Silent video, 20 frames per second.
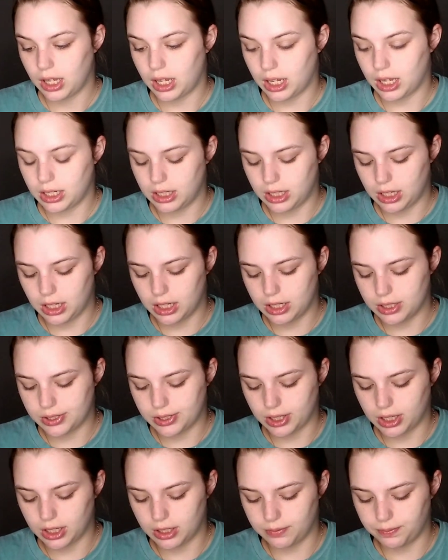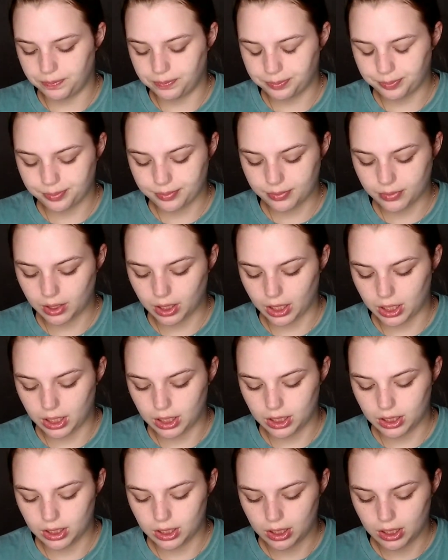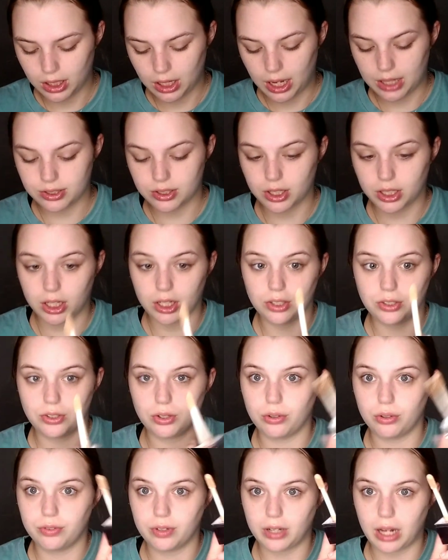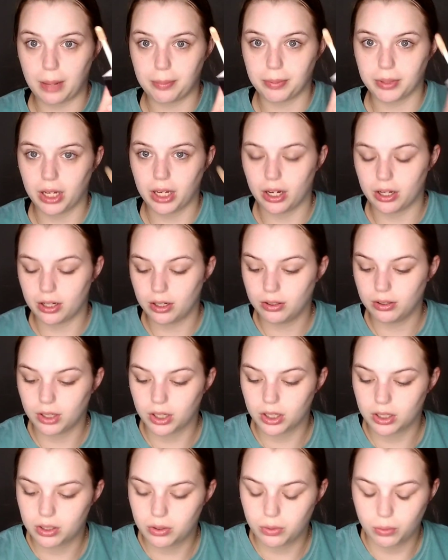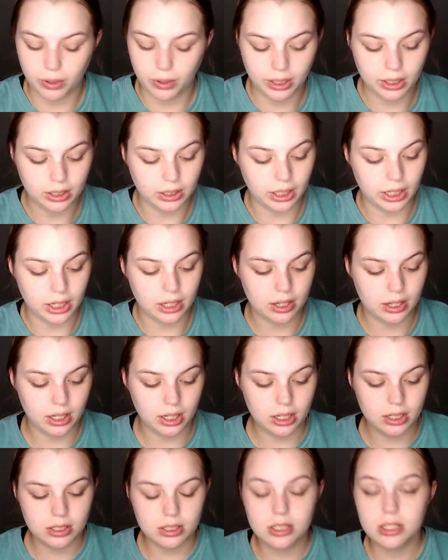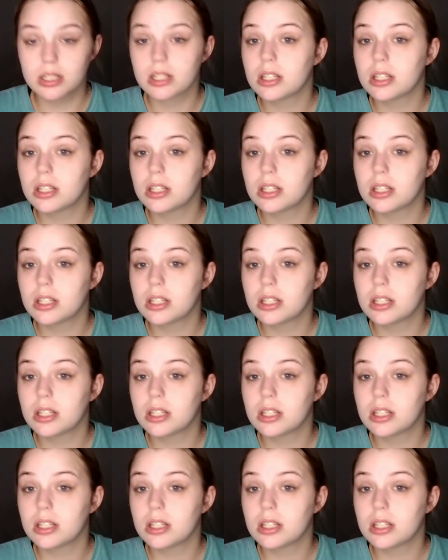And it is has like a doe foot applicator. I quite like that.